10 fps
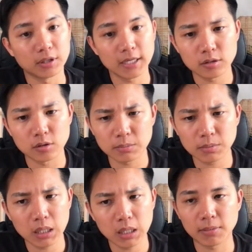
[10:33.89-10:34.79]
Okay, so
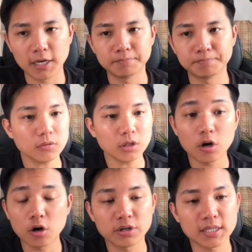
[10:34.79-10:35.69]
something to keep in mind
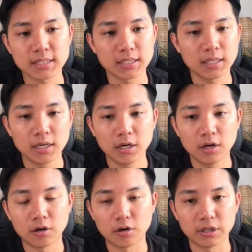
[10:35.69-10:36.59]
on Etsy
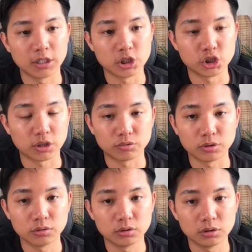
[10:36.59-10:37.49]
or anything in general.